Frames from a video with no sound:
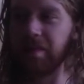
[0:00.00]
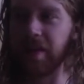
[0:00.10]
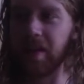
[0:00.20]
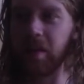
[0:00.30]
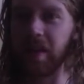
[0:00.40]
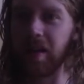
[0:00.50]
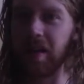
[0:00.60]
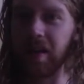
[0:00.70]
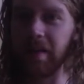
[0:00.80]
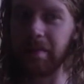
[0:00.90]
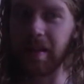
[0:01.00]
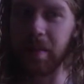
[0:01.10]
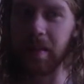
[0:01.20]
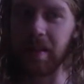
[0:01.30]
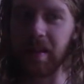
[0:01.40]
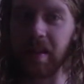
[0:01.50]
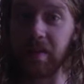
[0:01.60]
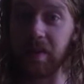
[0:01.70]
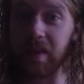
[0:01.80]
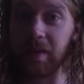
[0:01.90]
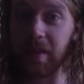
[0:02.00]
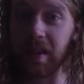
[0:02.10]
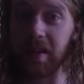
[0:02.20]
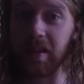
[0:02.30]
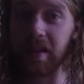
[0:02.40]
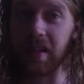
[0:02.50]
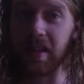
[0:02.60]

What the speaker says: It went on maybe 10, 15 minutes,